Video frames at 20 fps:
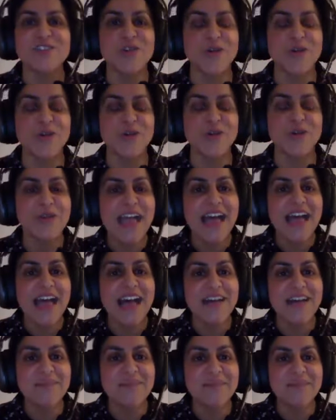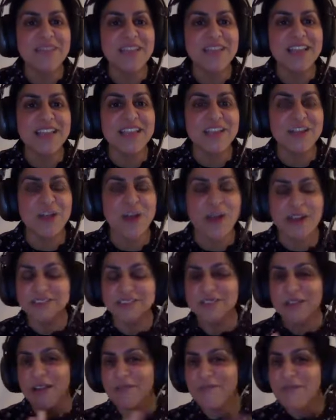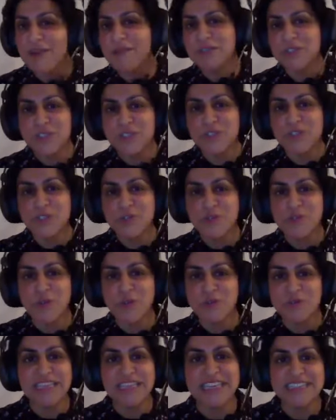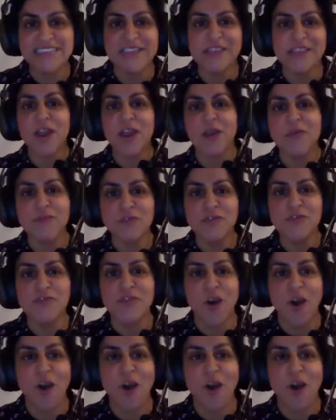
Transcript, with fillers: So, um, you know, I, I very much just do those things and then I move